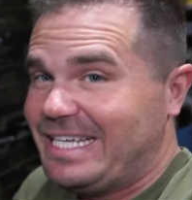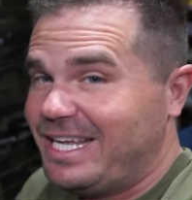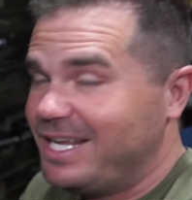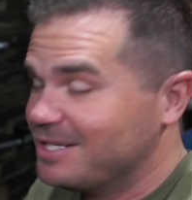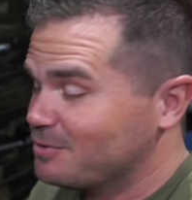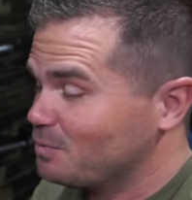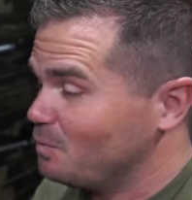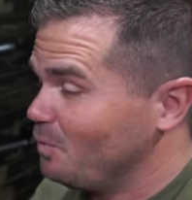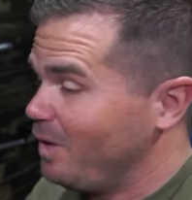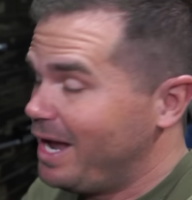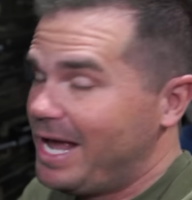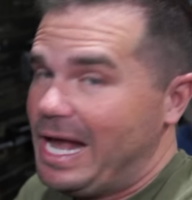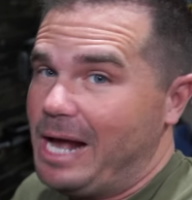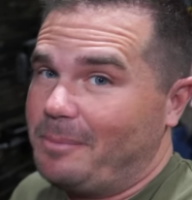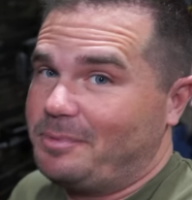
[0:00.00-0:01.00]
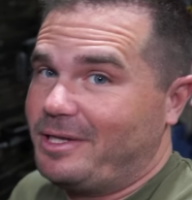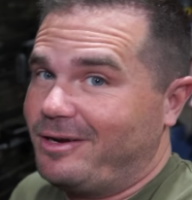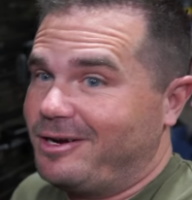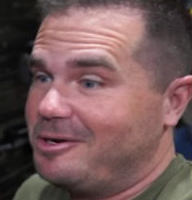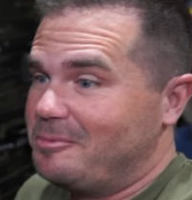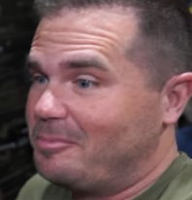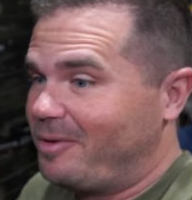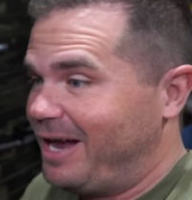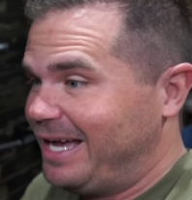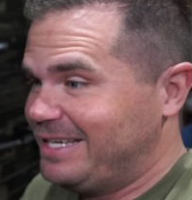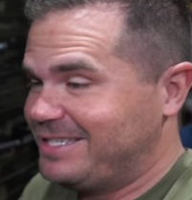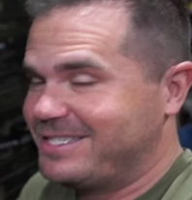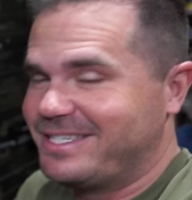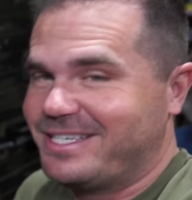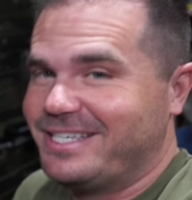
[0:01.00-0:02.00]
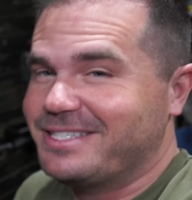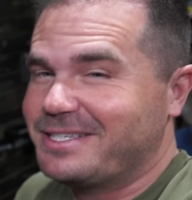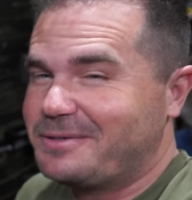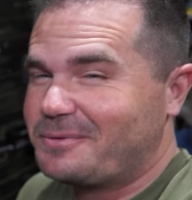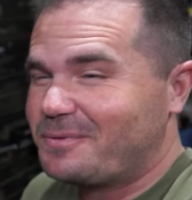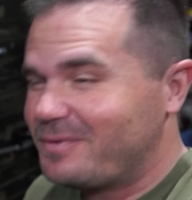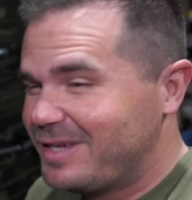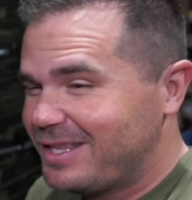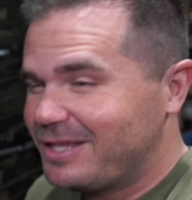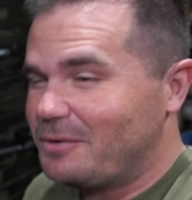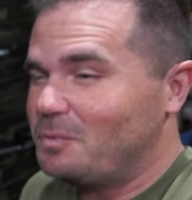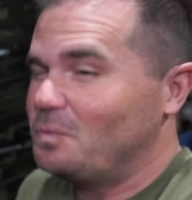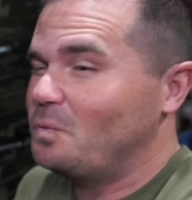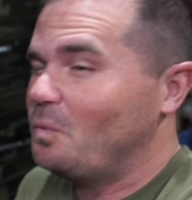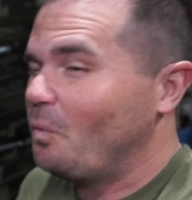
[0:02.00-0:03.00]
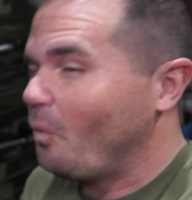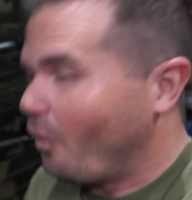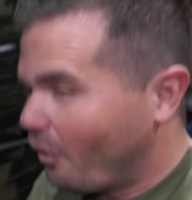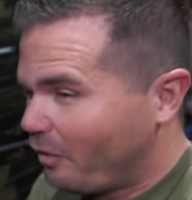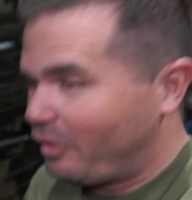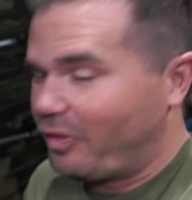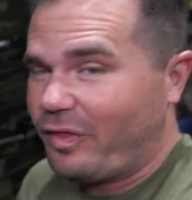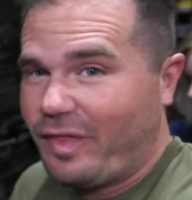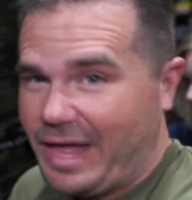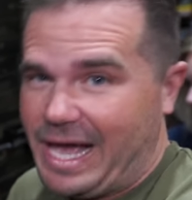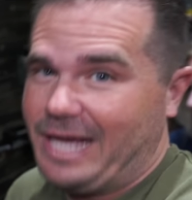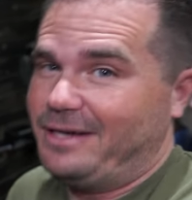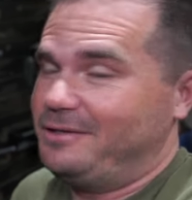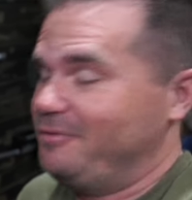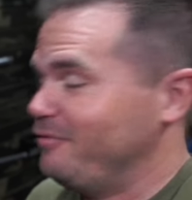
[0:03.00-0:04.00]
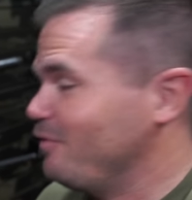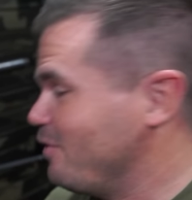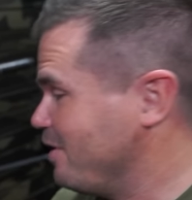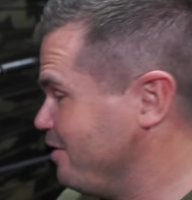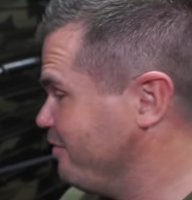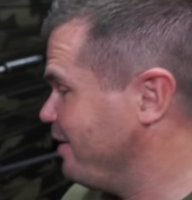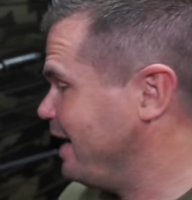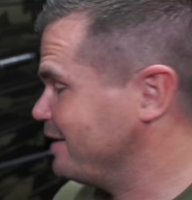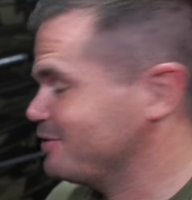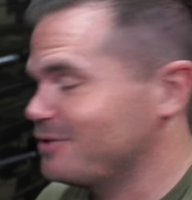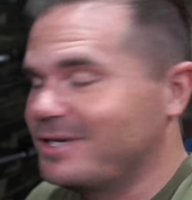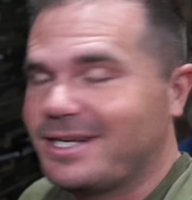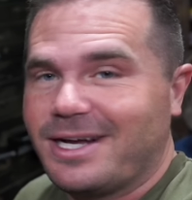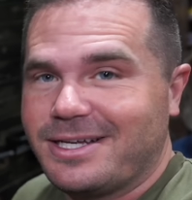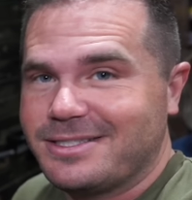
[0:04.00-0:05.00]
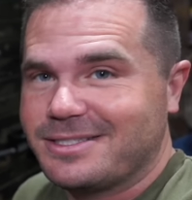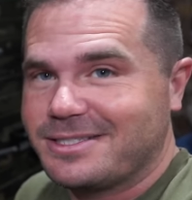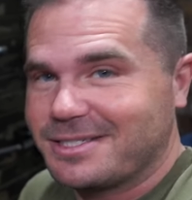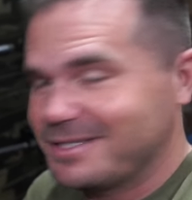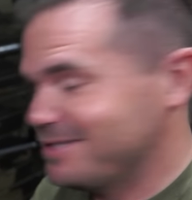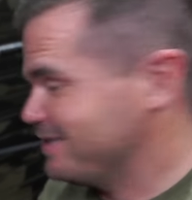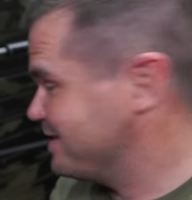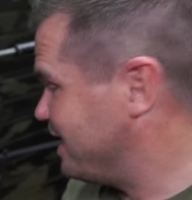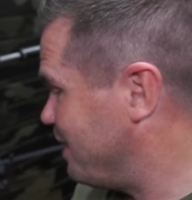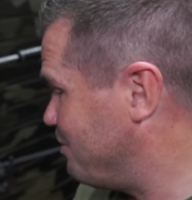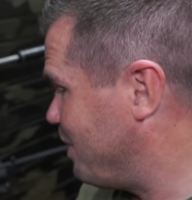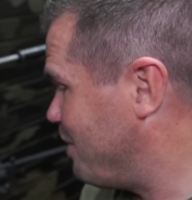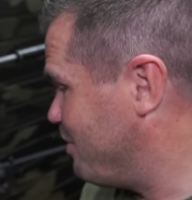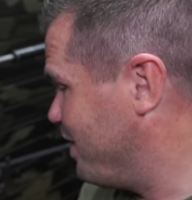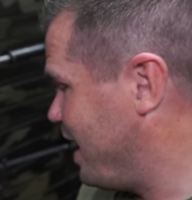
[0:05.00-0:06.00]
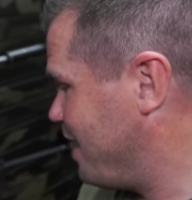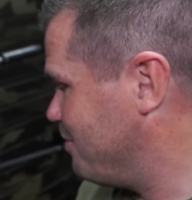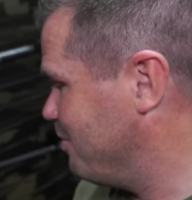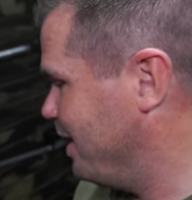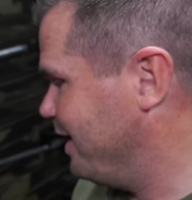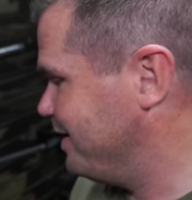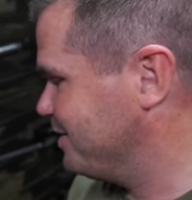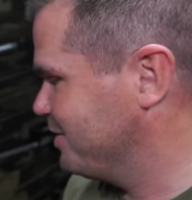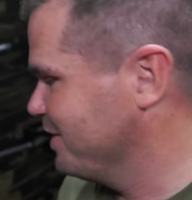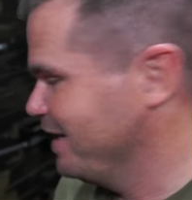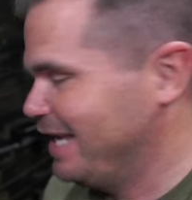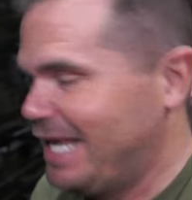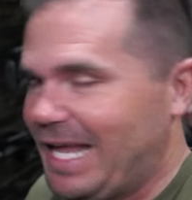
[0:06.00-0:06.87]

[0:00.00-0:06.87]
it's way up there in price. Is it really worth that for a factory gun to step up that much?